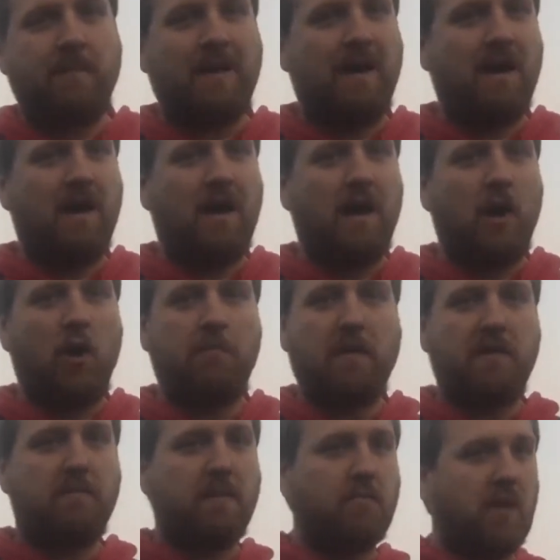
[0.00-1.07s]
I hope
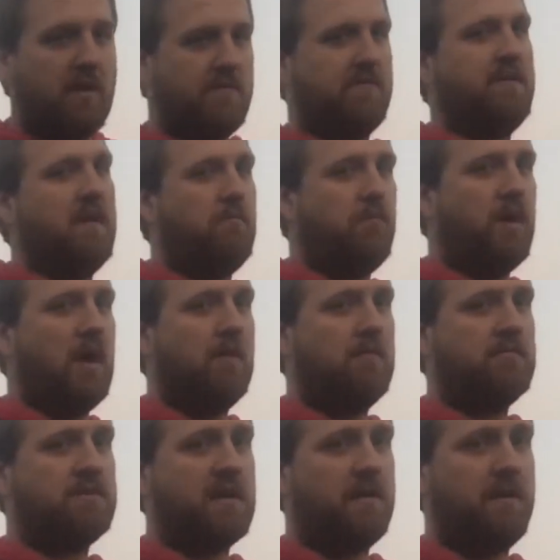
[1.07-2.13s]
other people have the same
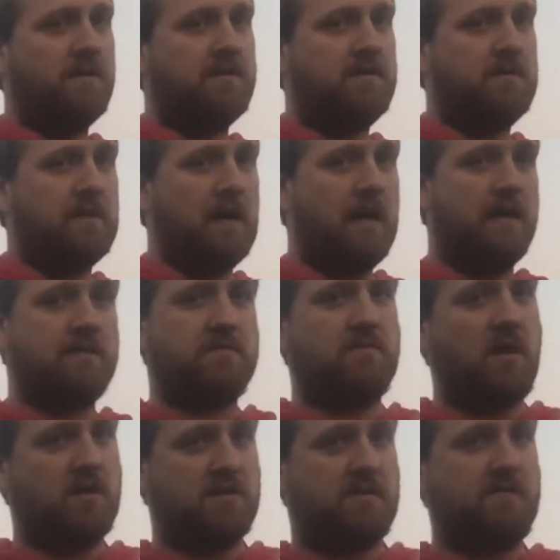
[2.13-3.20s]
problem. Shout out to you guys,
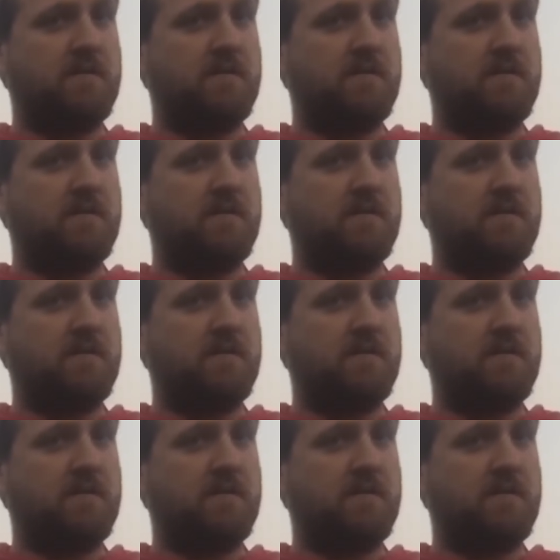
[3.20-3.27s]
sausage